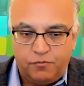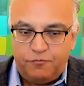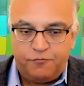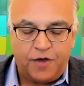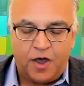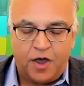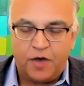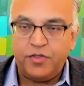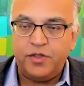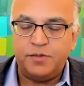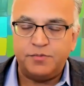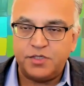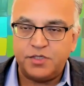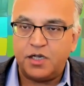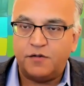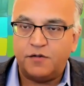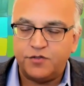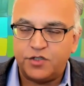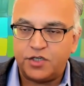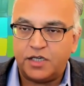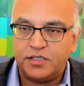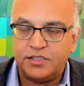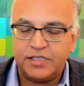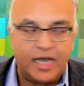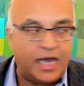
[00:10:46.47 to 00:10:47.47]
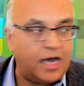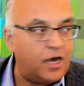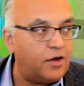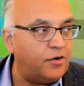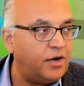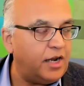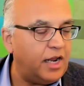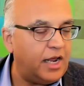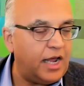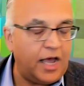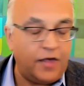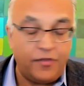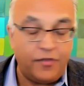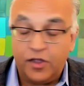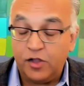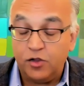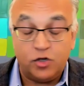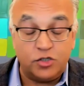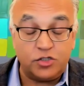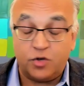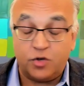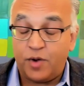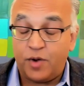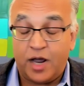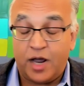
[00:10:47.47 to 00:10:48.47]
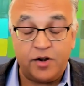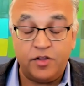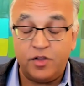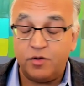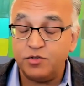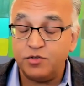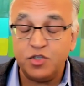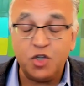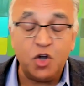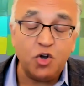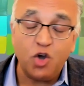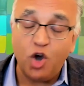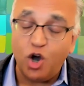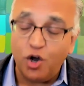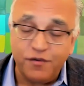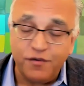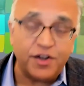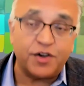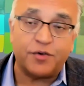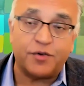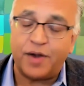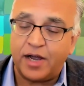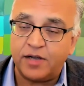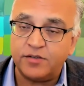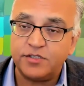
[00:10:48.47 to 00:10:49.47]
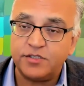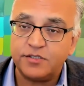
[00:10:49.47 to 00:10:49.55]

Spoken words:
found themselves shut down, and they looked around and there was no COVID around.